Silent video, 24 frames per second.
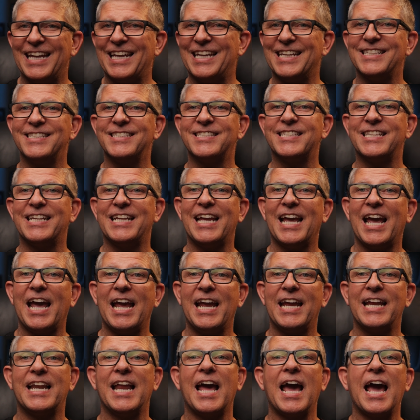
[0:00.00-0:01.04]

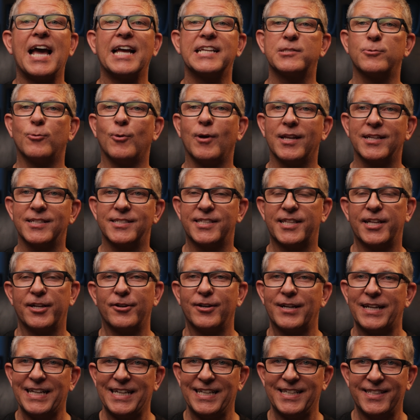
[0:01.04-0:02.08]
NZ8 as well as
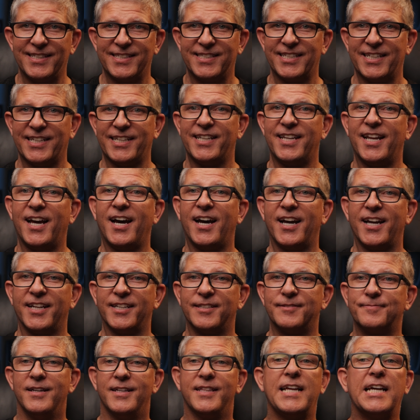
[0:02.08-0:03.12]
their
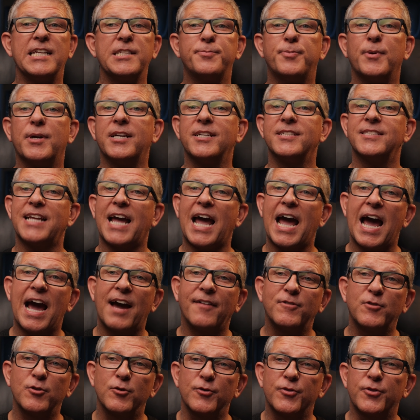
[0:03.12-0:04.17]
NZ9. And that's because
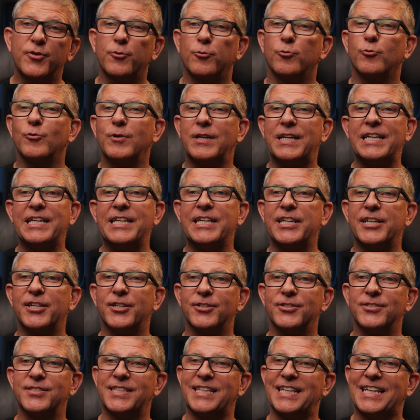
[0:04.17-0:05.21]
after three
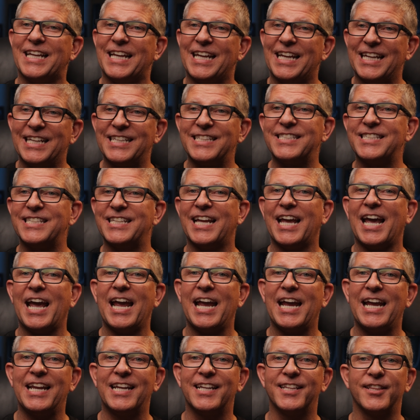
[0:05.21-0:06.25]
years, the
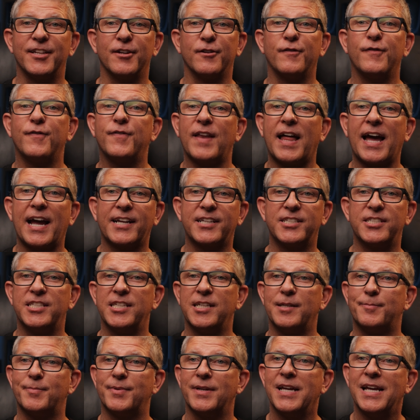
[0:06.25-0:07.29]
NZ8 and their
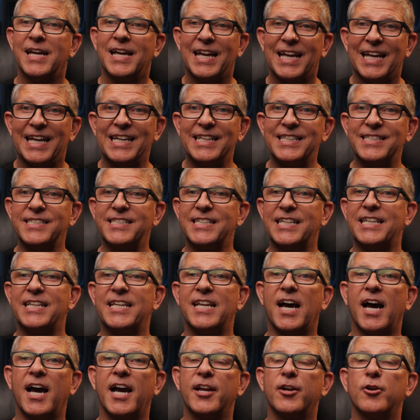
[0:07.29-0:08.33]
flagship
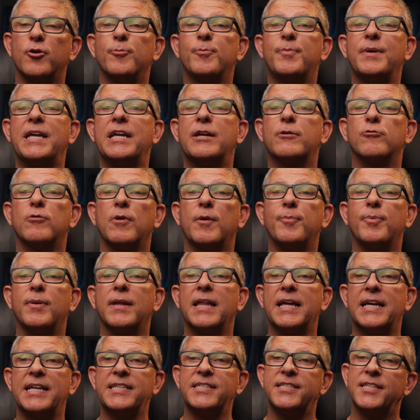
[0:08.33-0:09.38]
NZ9 are being
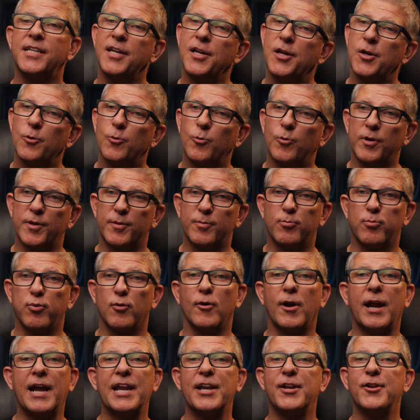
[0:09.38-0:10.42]
replaced with
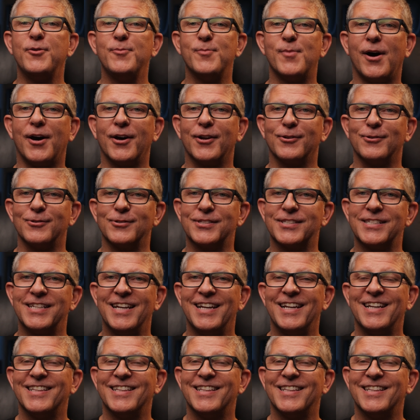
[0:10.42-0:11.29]
brand new models,